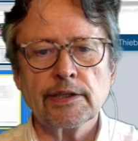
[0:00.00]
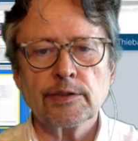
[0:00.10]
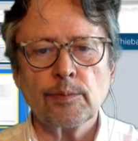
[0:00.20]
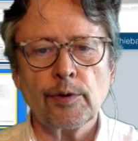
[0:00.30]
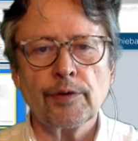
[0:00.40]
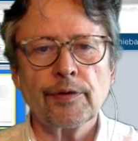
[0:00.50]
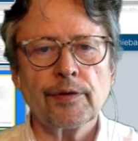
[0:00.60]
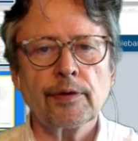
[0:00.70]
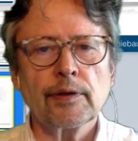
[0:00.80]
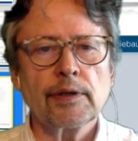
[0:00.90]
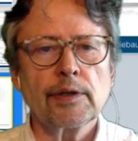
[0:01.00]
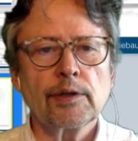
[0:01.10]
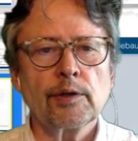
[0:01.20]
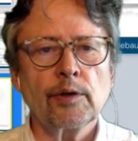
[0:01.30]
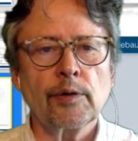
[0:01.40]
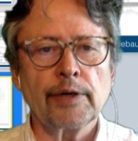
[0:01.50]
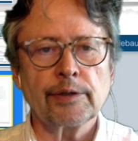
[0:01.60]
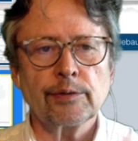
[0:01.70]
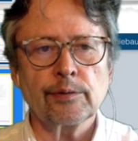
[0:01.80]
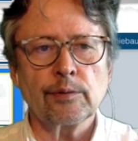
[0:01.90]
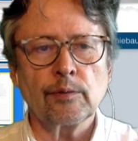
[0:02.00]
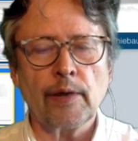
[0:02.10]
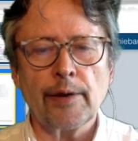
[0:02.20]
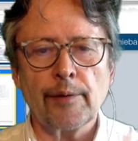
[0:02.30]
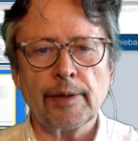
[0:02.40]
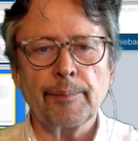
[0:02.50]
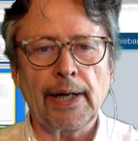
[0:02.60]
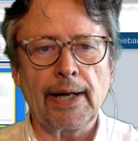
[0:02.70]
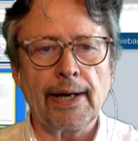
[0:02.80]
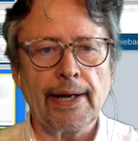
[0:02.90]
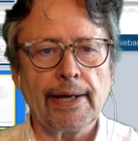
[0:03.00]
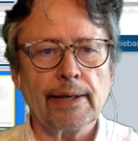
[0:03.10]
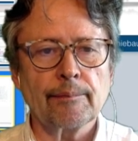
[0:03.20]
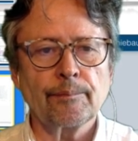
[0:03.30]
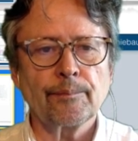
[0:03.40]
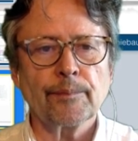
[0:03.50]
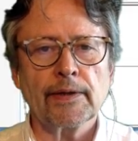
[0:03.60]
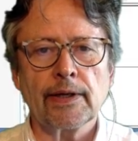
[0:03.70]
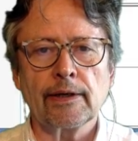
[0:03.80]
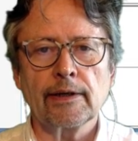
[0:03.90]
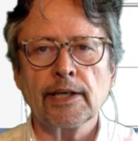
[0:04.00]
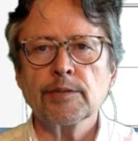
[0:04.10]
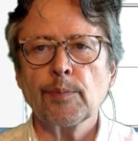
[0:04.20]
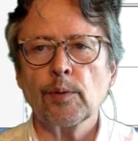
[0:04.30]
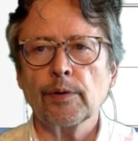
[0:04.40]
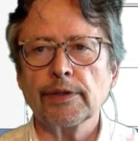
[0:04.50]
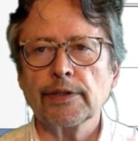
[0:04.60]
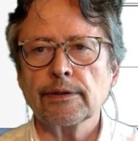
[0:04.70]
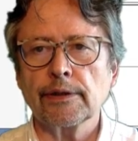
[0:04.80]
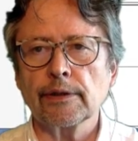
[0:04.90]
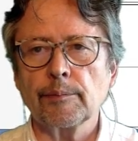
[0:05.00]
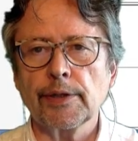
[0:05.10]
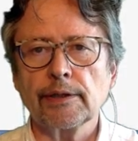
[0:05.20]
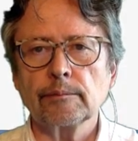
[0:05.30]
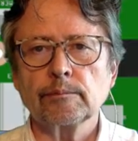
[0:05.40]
it's worth going to wiringPi and explore this a little bit.